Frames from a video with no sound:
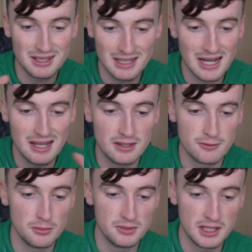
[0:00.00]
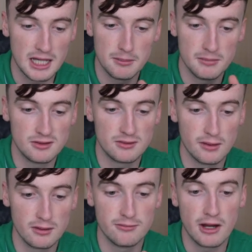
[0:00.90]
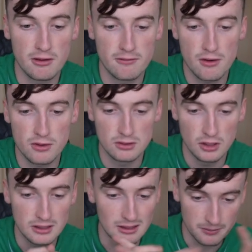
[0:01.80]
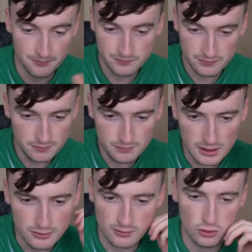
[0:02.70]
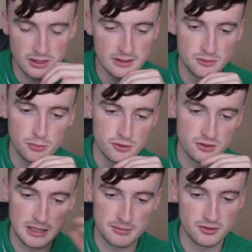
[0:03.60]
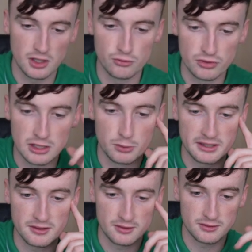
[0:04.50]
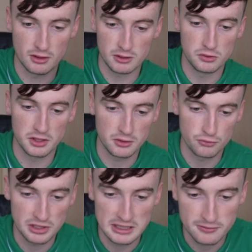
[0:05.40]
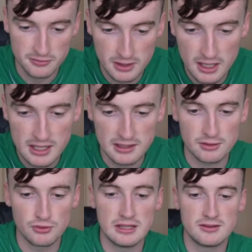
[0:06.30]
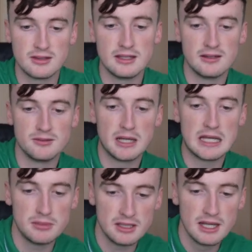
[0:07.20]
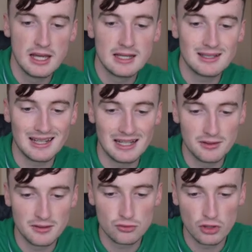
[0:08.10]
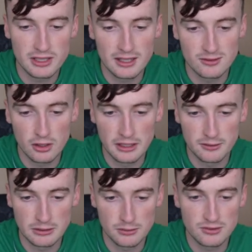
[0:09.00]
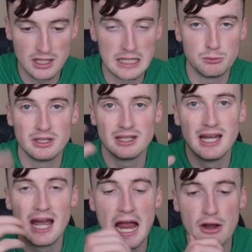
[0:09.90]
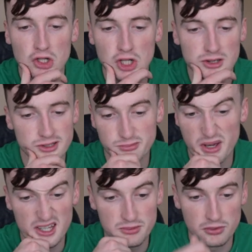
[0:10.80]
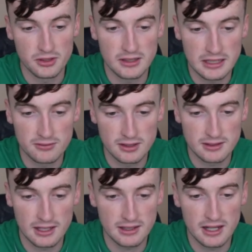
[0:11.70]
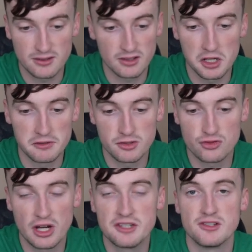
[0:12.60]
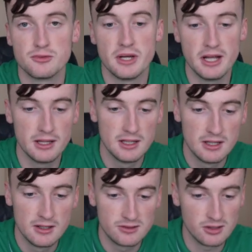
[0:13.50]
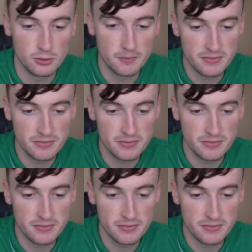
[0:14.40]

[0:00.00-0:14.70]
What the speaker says: get anything from the game is very unlikely. Just looking at this Portugal team, there's no real weaknesses. The only one you can really see is maybe getting in on this right hand side, as I was saying, with Aaron Connolly's pace, but even at that's a kind of a stretch as well. So